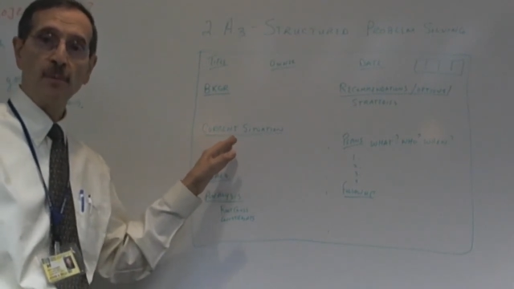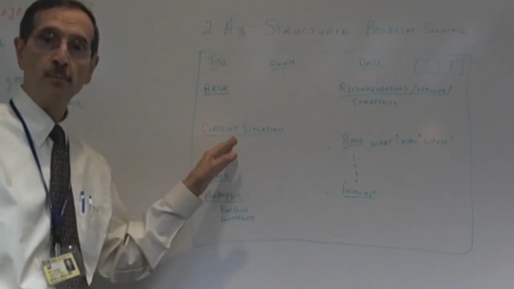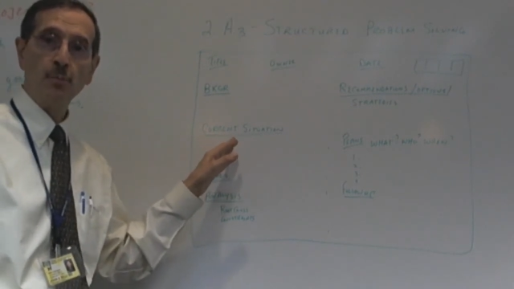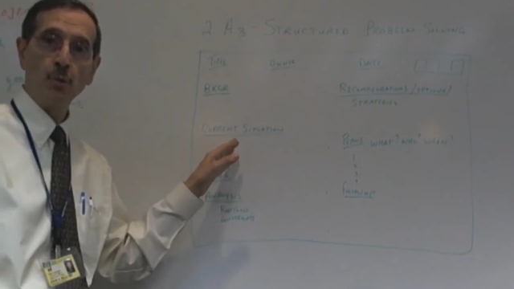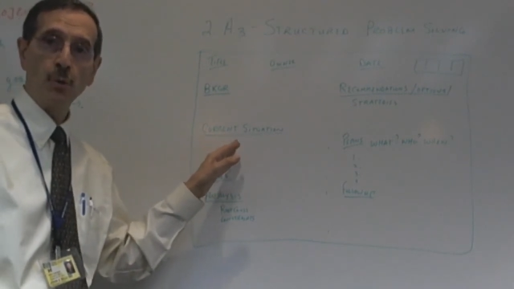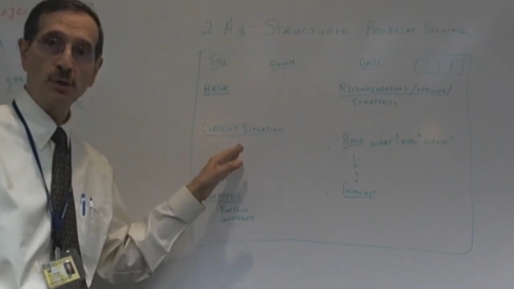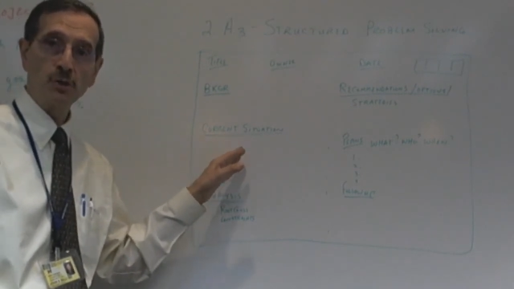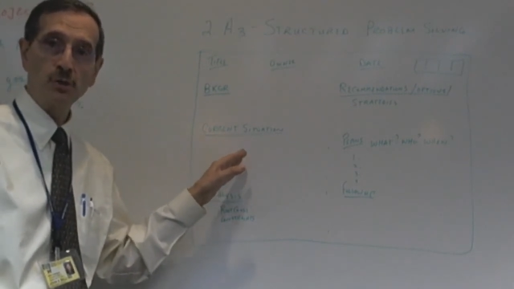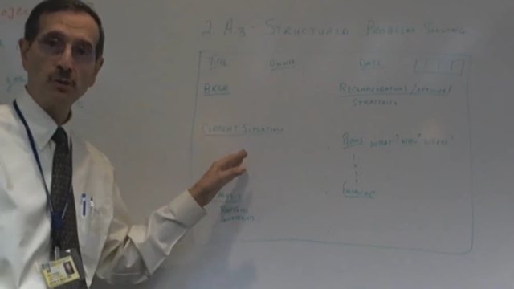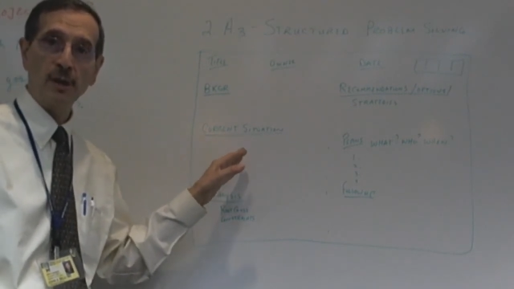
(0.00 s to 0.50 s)

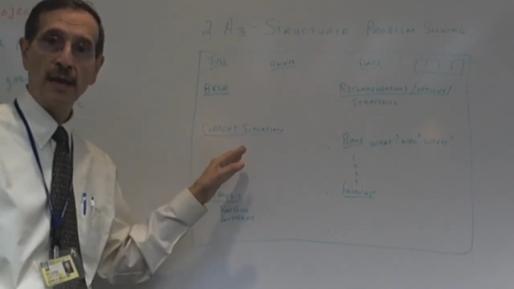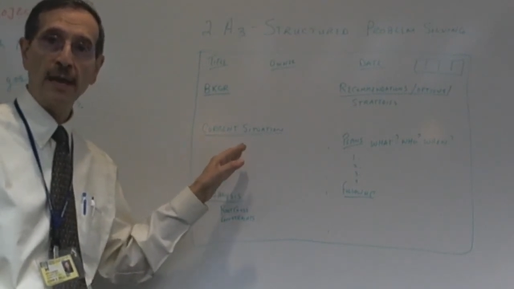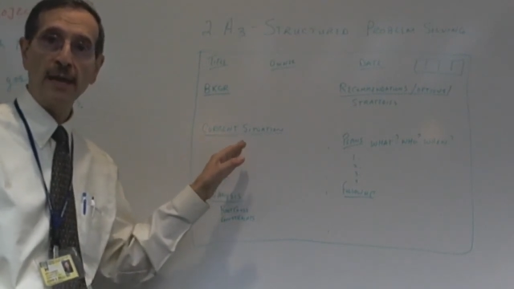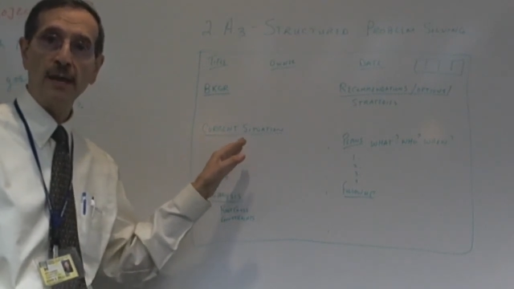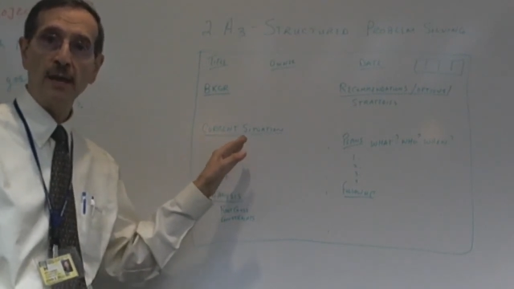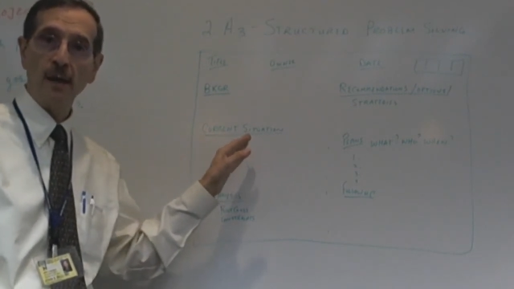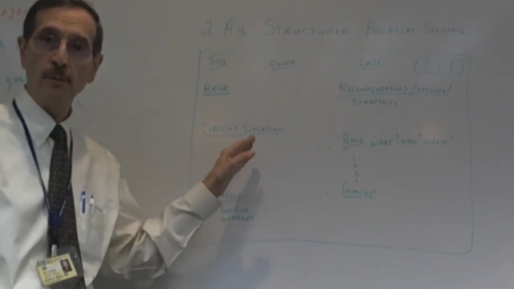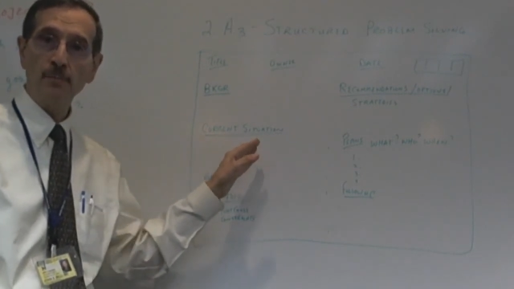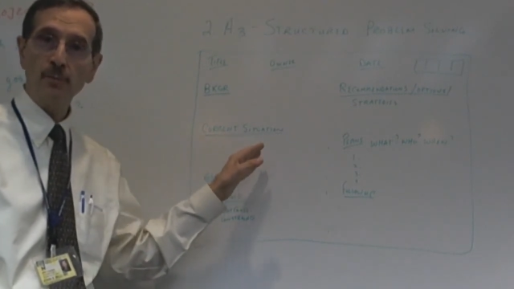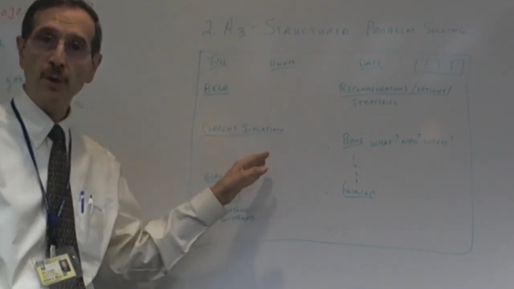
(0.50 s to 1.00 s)

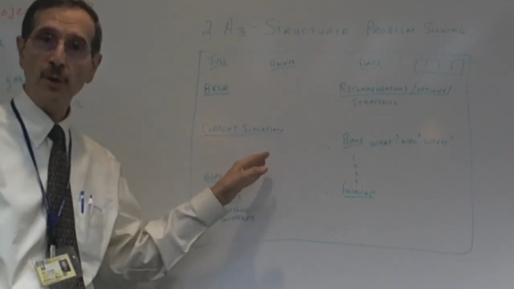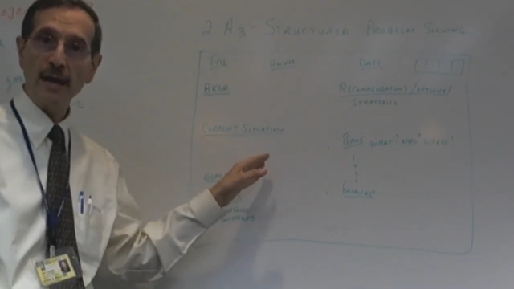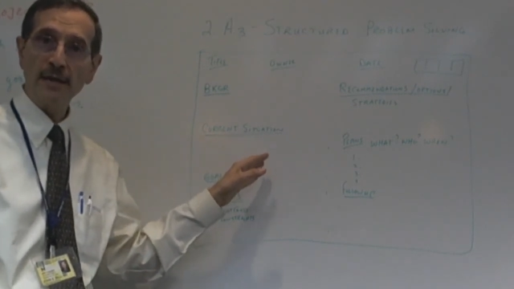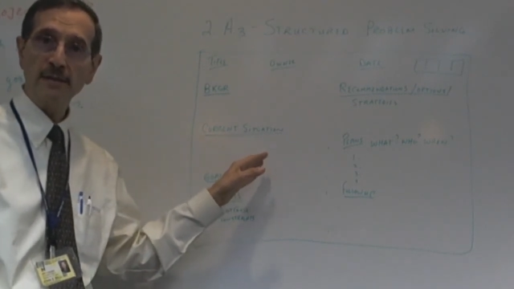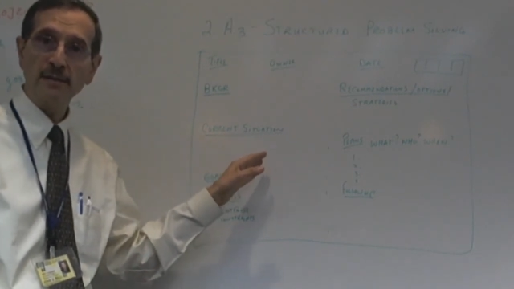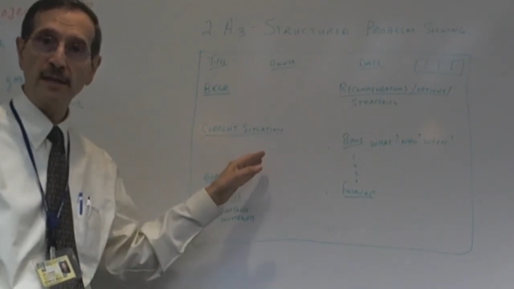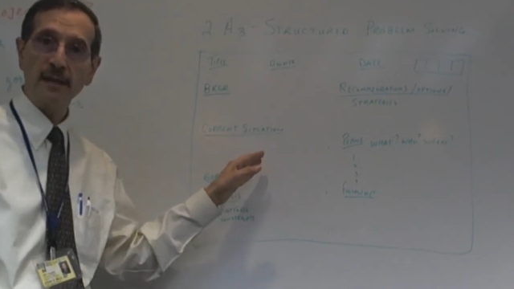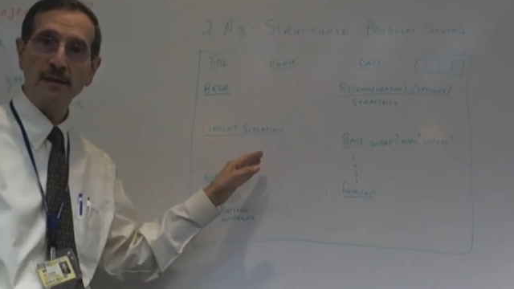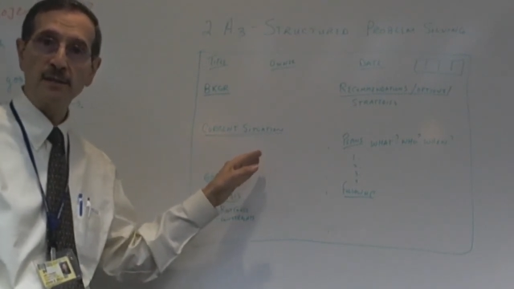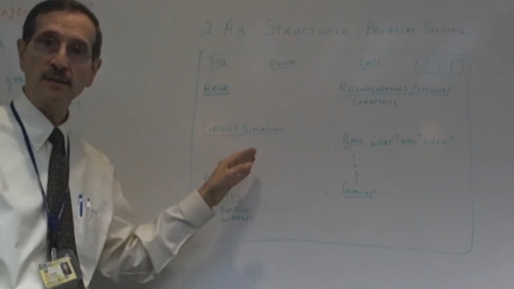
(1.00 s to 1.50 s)
portray a
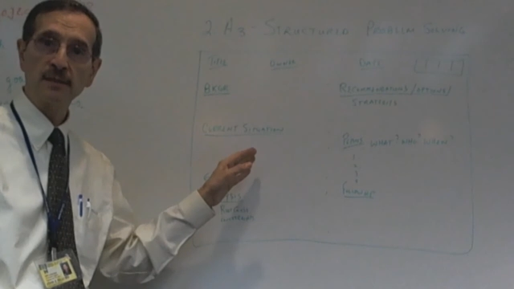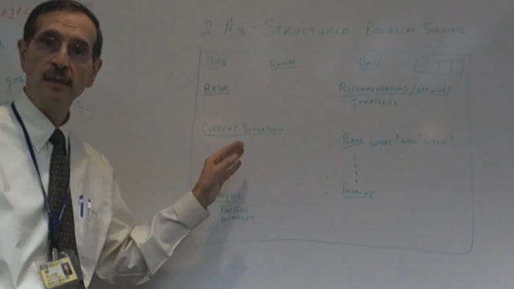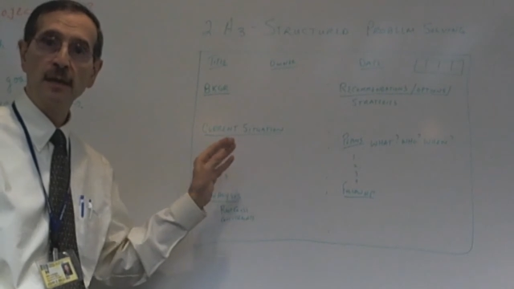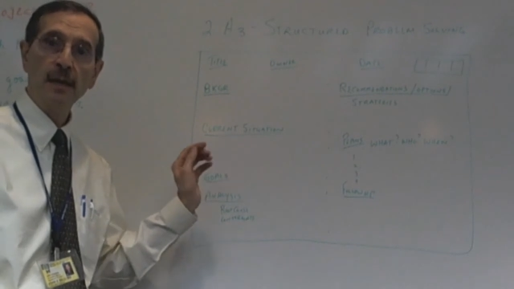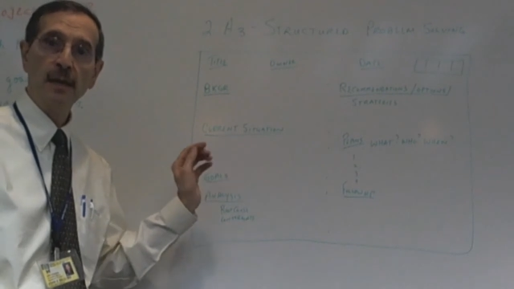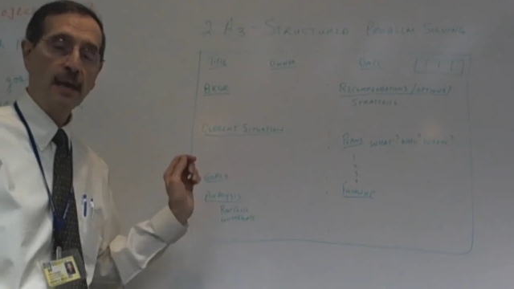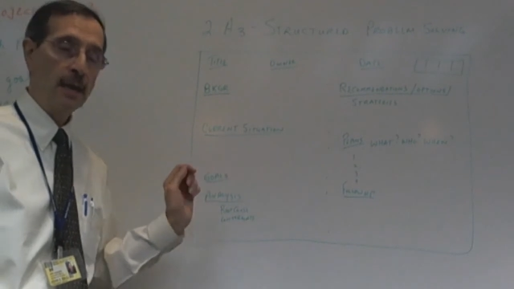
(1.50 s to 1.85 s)
process